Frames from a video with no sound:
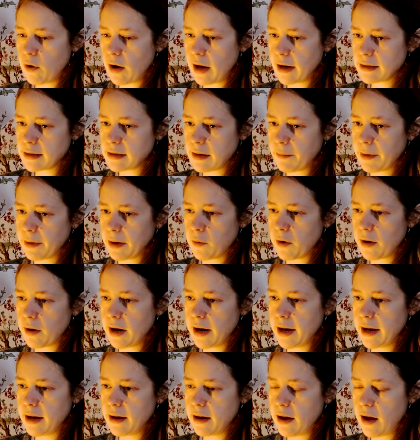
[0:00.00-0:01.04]
like something where
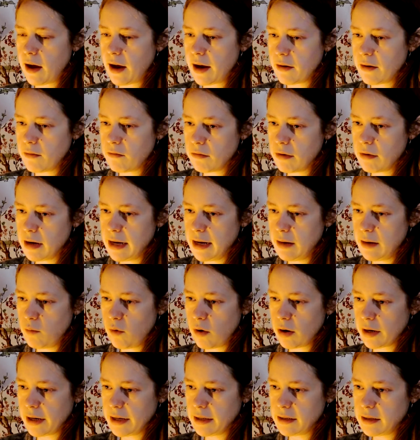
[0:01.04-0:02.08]
I really
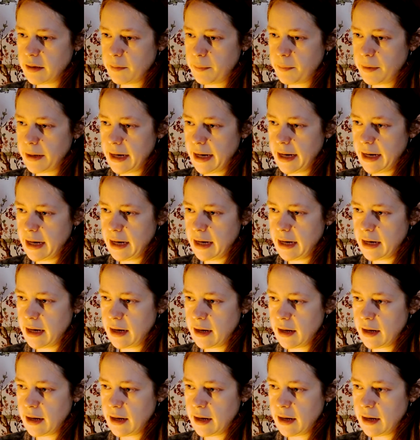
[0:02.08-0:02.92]
wanted to be